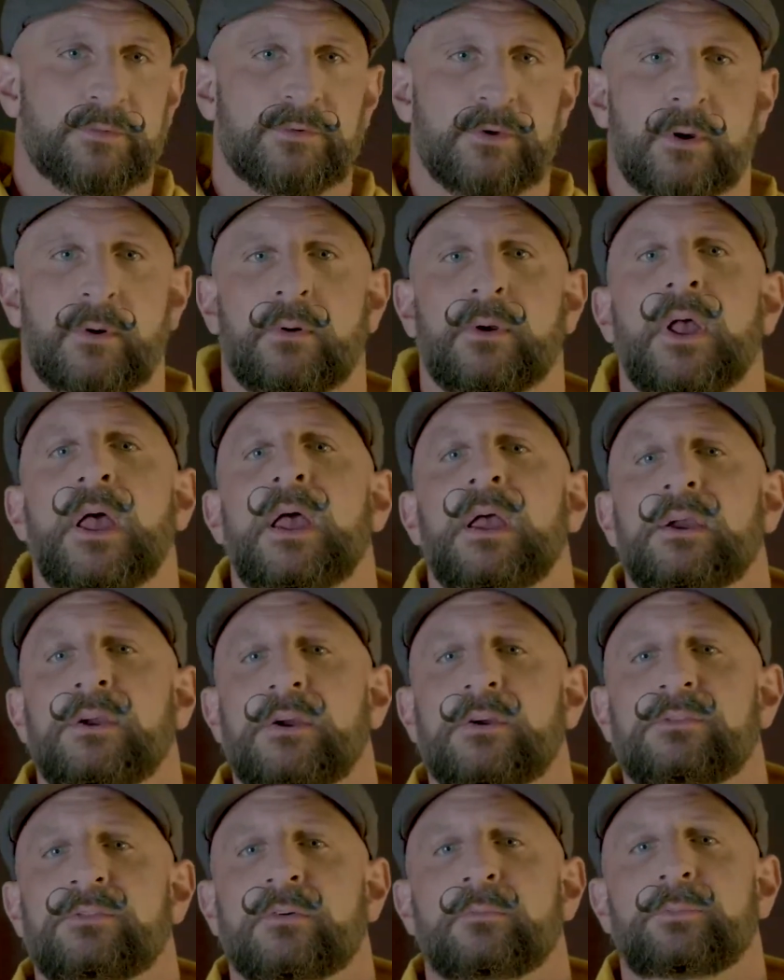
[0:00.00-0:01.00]
So
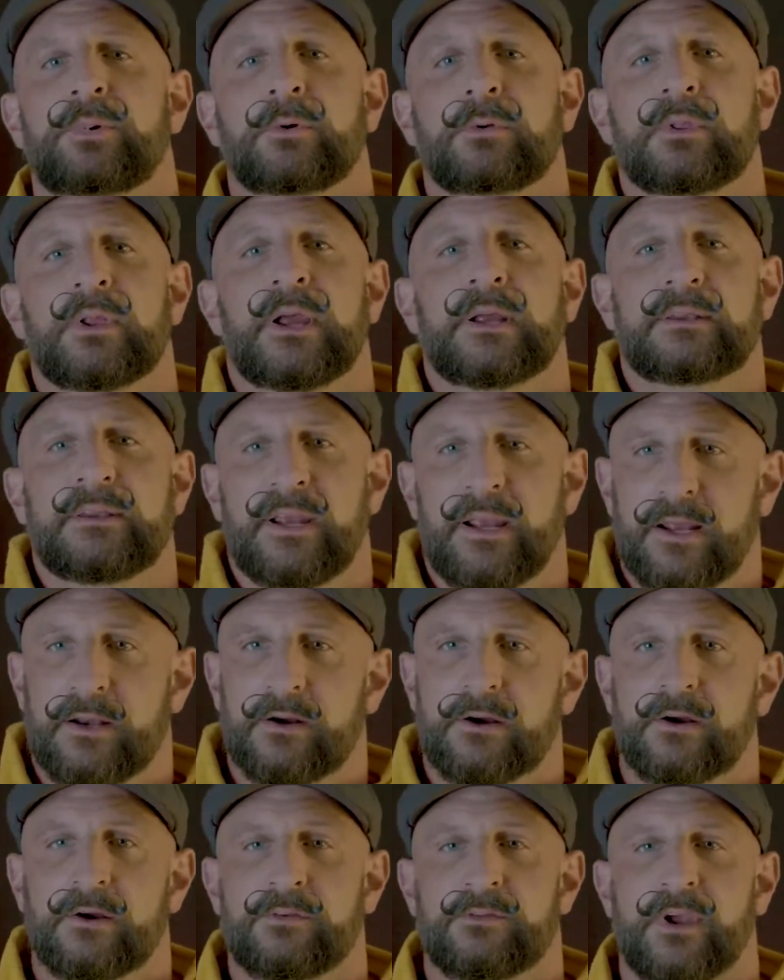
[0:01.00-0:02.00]
use of bootleg
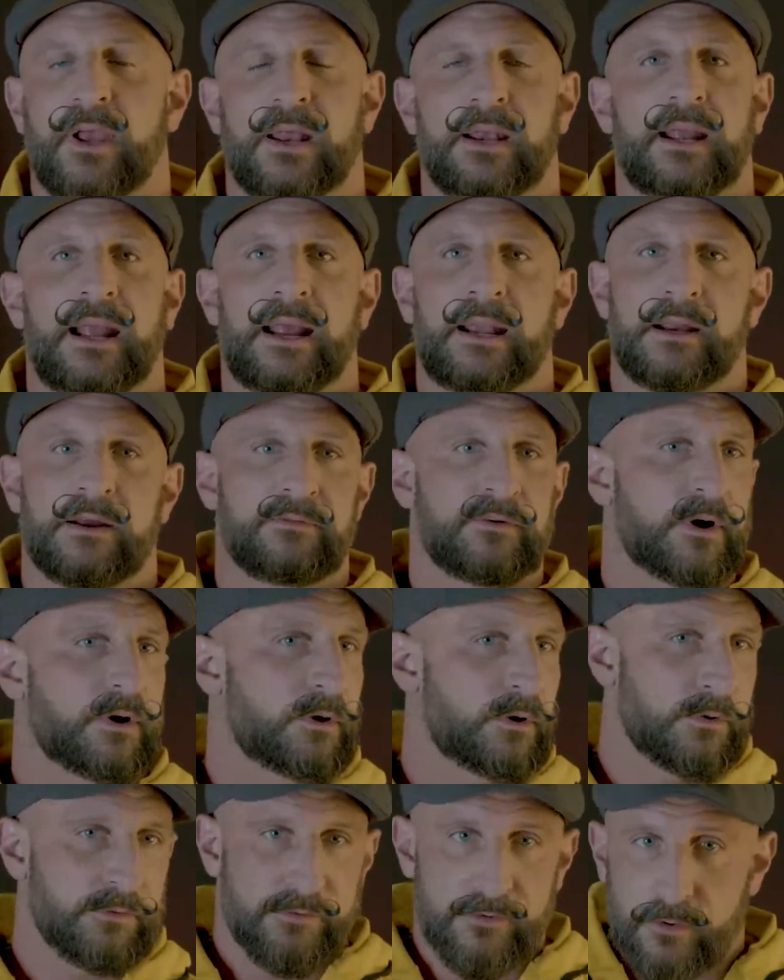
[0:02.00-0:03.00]
tanners at any of our
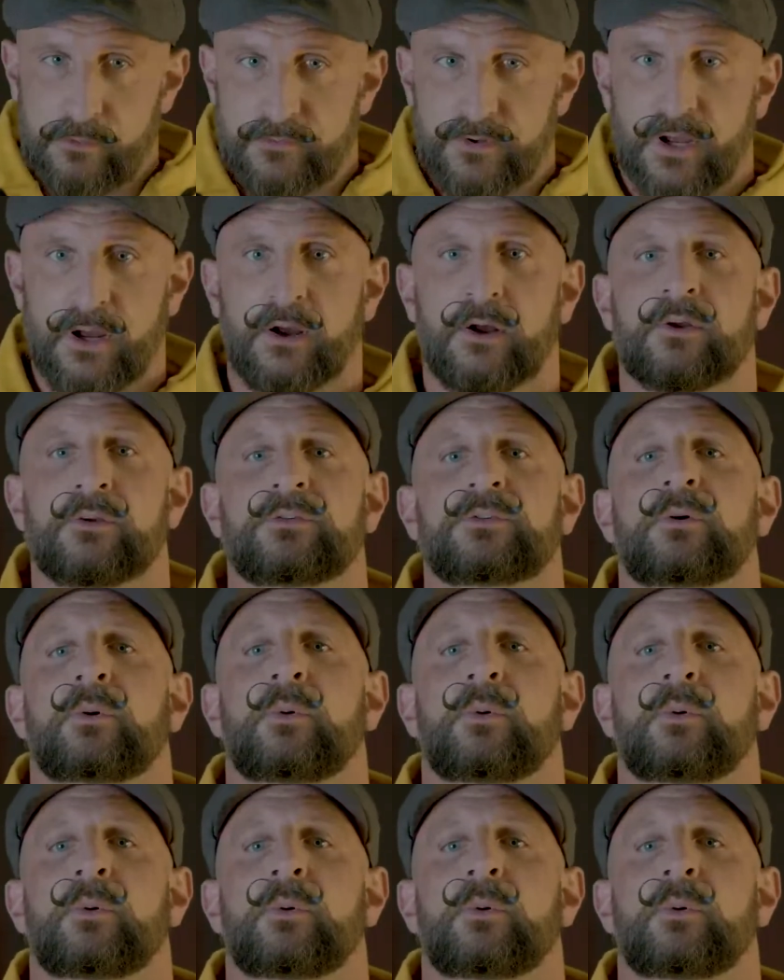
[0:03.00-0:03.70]
host hotels